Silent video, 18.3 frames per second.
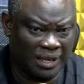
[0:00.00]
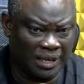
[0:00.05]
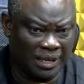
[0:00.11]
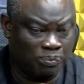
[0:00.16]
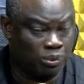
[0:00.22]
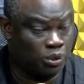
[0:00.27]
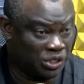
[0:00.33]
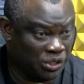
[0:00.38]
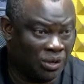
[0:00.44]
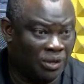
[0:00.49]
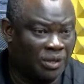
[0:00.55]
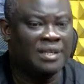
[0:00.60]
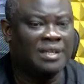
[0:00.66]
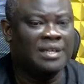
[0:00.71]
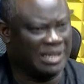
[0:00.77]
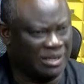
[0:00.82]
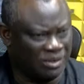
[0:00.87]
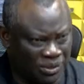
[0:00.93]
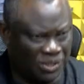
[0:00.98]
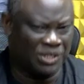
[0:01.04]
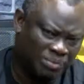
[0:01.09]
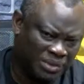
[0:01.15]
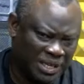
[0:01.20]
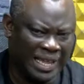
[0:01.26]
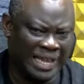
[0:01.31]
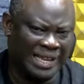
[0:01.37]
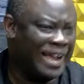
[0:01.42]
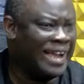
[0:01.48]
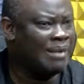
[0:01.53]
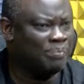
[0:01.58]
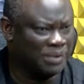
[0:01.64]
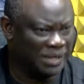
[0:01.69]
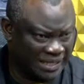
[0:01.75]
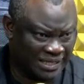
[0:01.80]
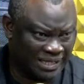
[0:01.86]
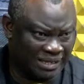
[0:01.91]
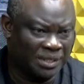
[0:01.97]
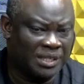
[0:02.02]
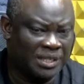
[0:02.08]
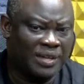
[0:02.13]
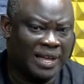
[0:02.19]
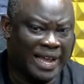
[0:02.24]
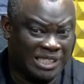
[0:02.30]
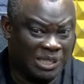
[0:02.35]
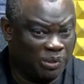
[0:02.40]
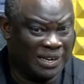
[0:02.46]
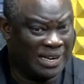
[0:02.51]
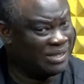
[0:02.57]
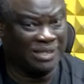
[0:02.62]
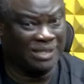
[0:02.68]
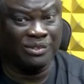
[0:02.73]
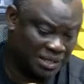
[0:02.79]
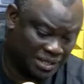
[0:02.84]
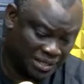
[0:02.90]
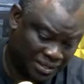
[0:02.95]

something like a hybrid system. I believe it's not really